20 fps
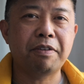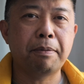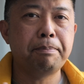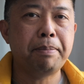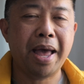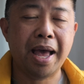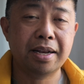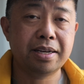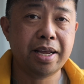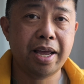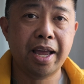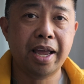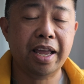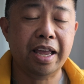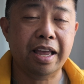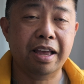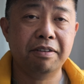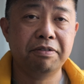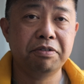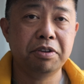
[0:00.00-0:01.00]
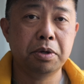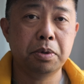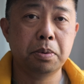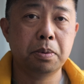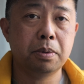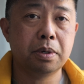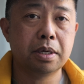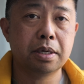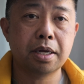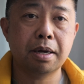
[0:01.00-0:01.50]
a bad day if
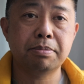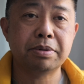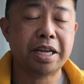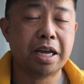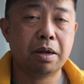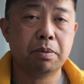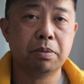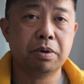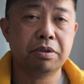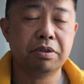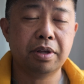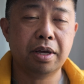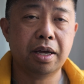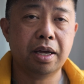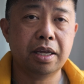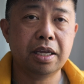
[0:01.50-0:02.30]
you come down with